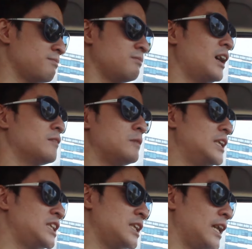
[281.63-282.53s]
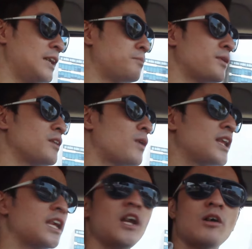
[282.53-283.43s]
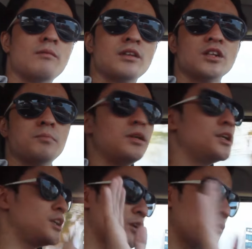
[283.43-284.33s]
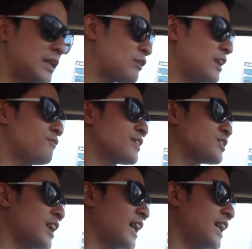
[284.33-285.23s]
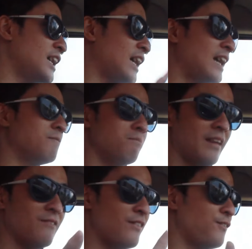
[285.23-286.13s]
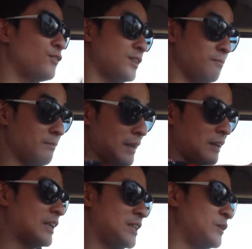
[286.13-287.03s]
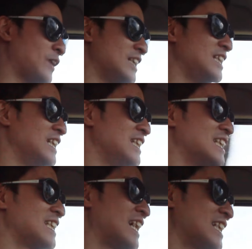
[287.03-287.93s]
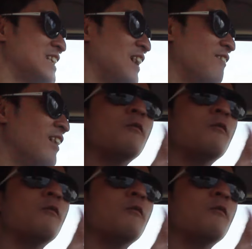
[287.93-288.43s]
Yeah, easy, 8.1 kilometers per liter without even trying, and heavy footed as you can see in this test drive.